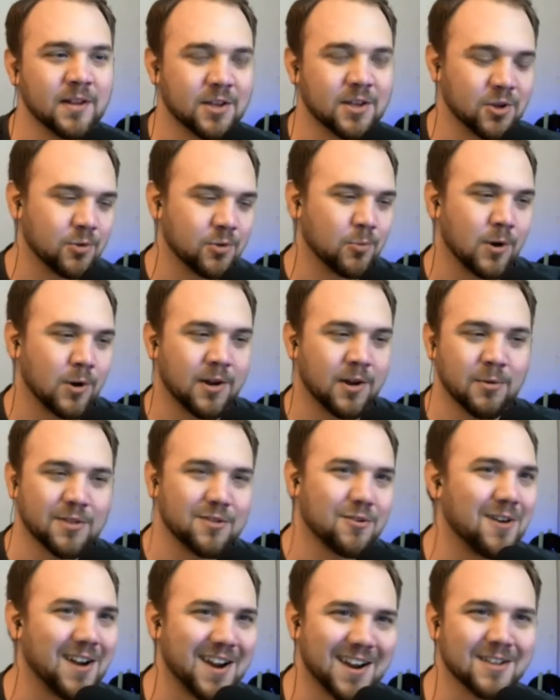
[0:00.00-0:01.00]
like you're working with
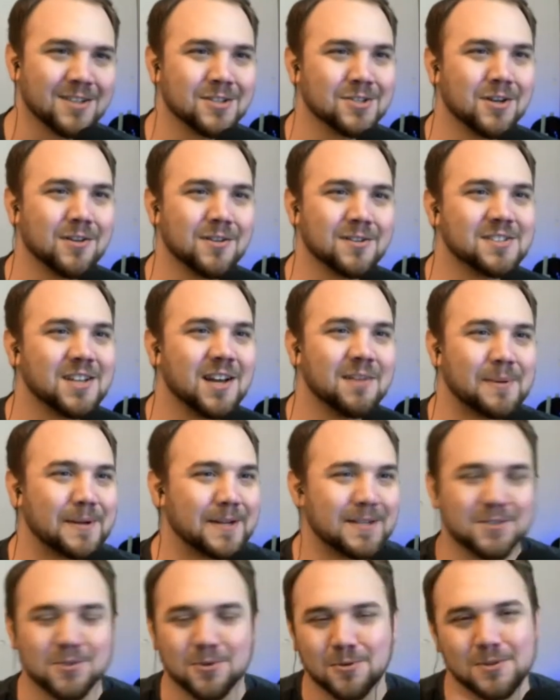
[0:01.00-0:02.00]
your hands all the time, I
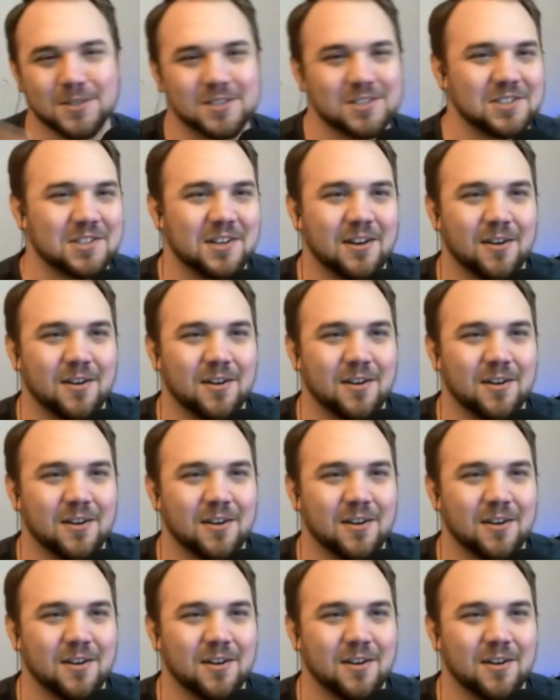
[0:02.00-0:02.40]
can totally see